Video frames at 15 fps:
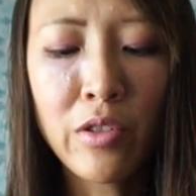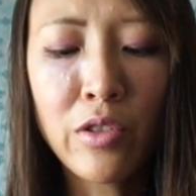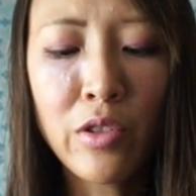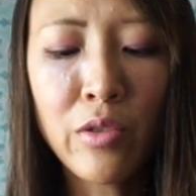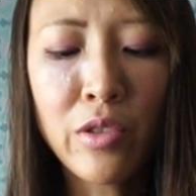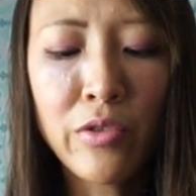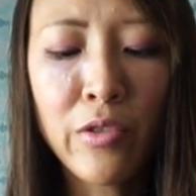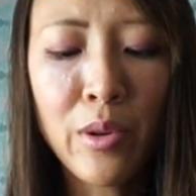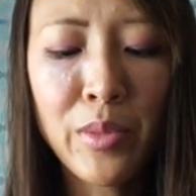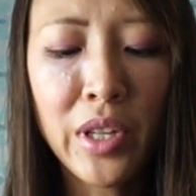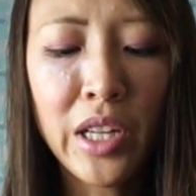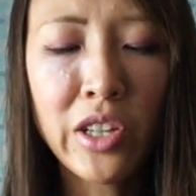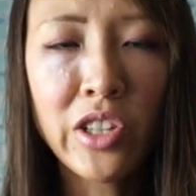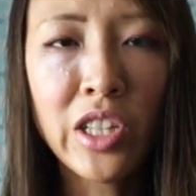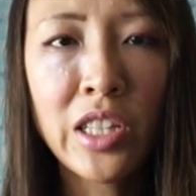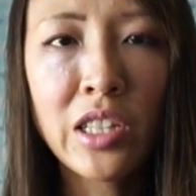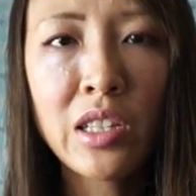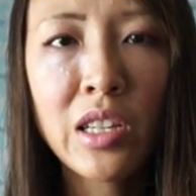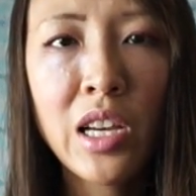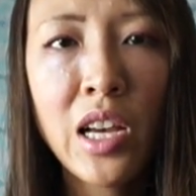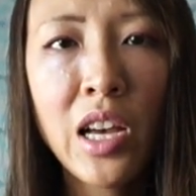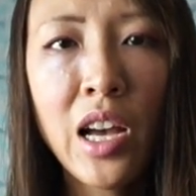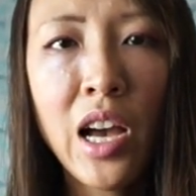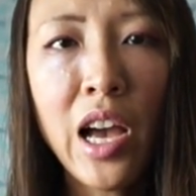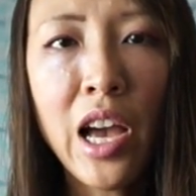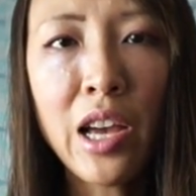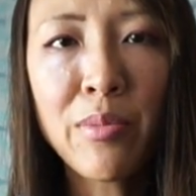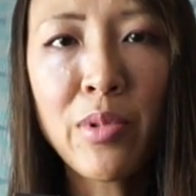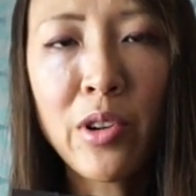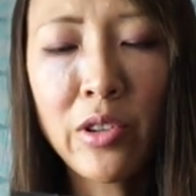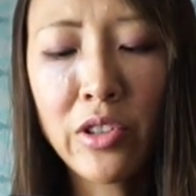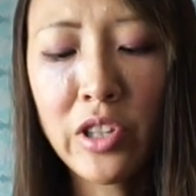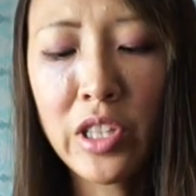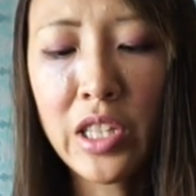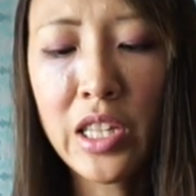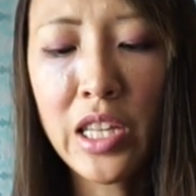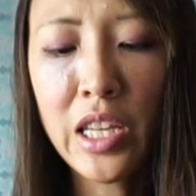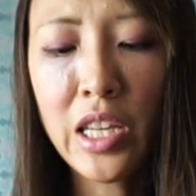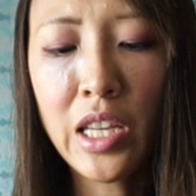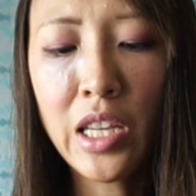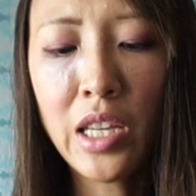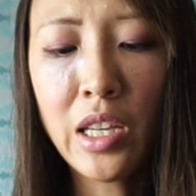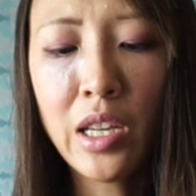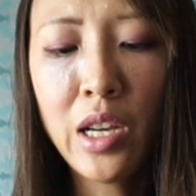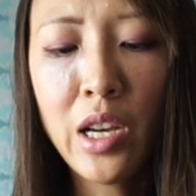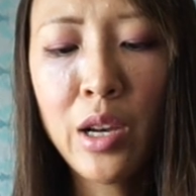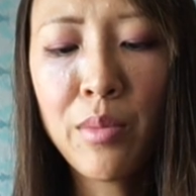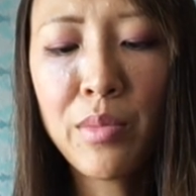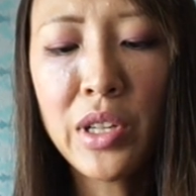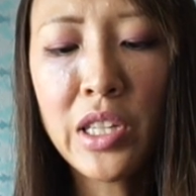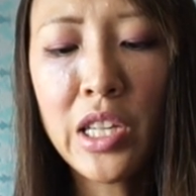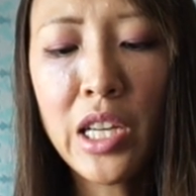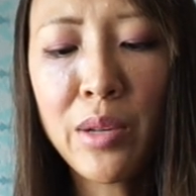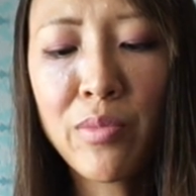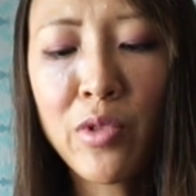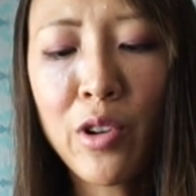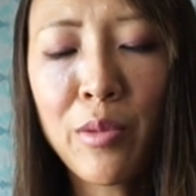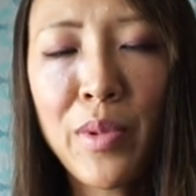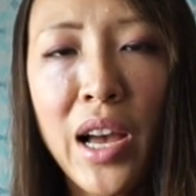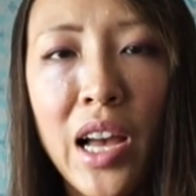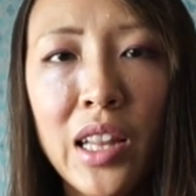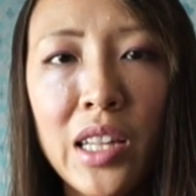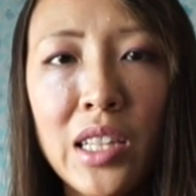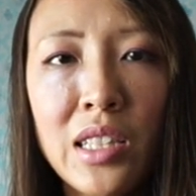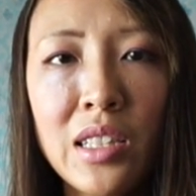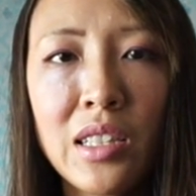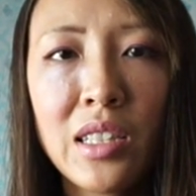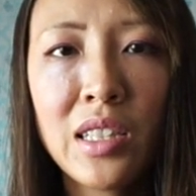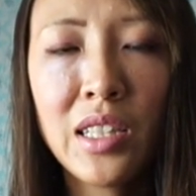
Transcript: newer formulations, I purchased the Petite Pro Palette.